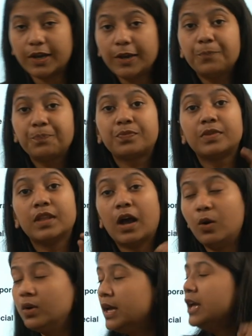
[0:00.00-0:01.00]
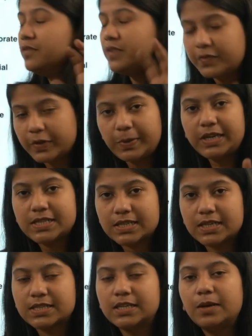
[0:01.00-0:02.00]
Okay, now we will be
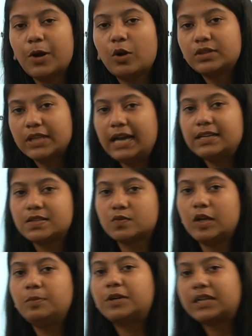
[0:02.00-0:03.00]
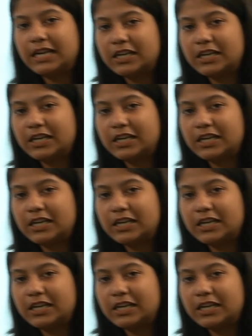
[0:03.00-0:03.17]
discussing about that as well but